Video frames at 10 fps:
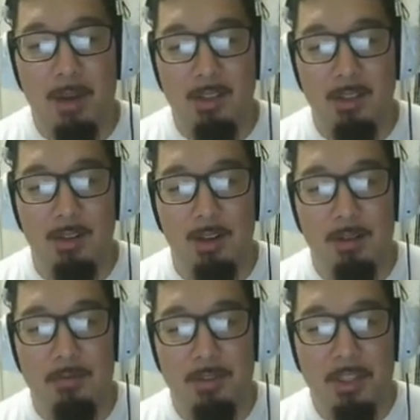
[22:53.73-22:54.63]
monster
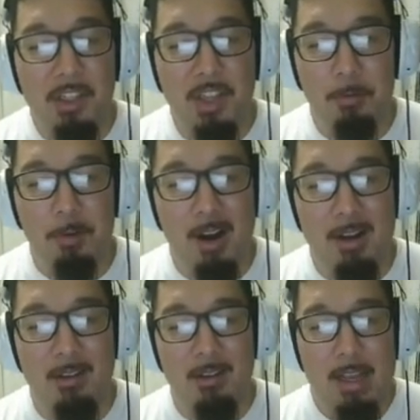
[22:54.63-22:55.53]
of TJ Watt,
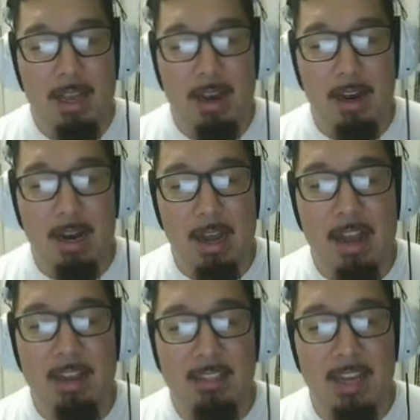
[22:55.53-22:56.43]

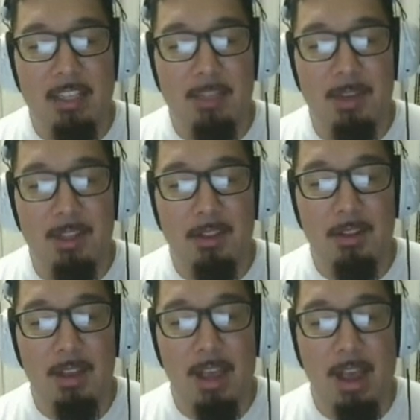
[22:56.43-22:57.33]
Alex Highsmith,
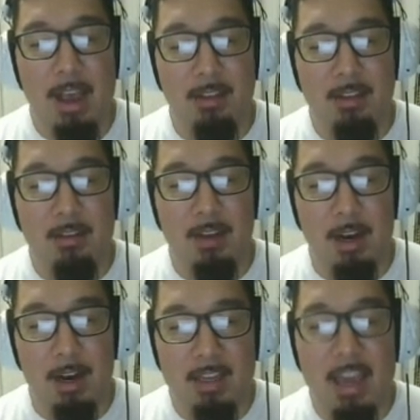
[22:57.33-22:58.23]
and
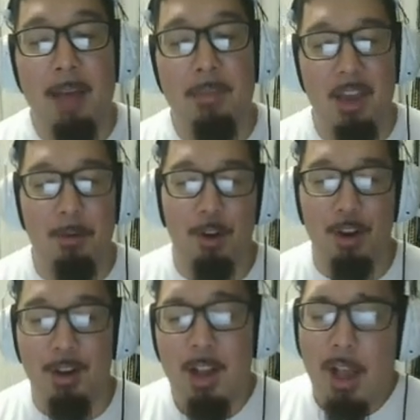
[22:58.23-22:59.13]
Cam
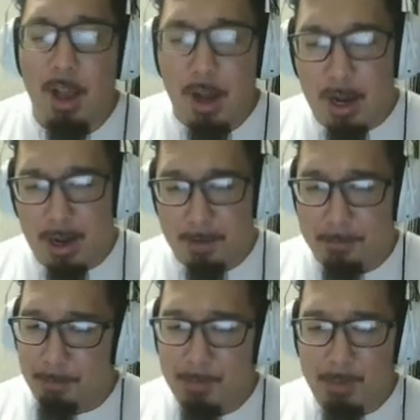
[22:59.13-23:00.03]
Hayward,
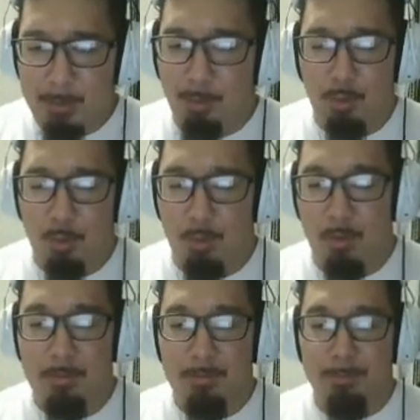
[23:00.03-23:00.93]
who